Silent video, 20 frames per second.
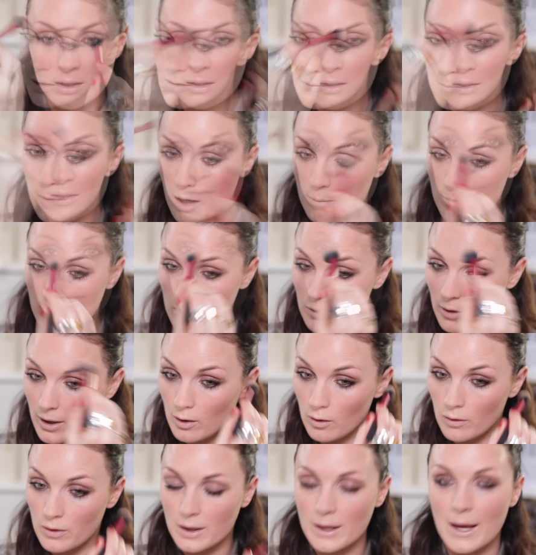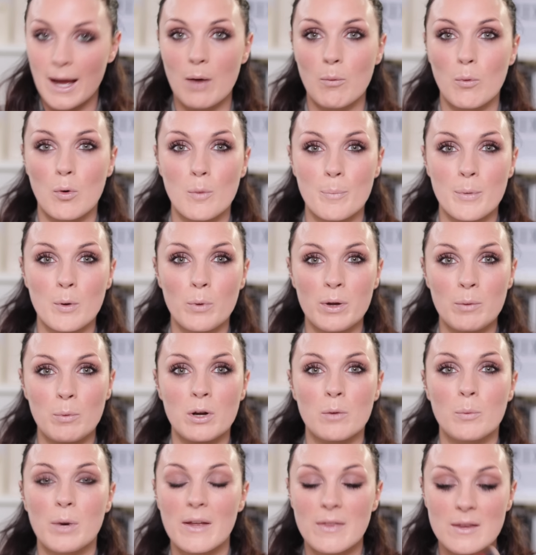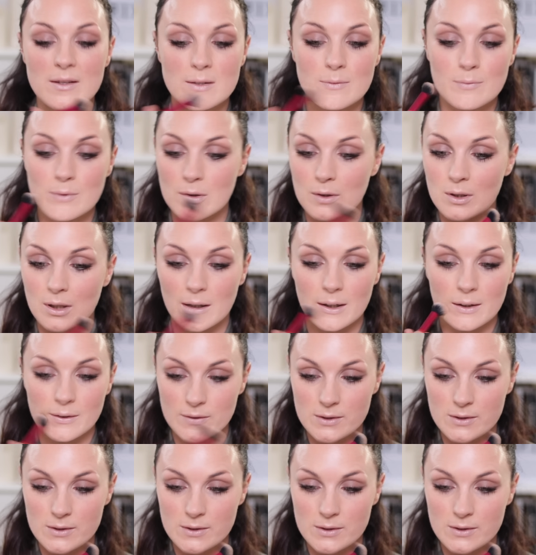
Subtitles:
This might be great on the catwalk, but we want to wear this in real life.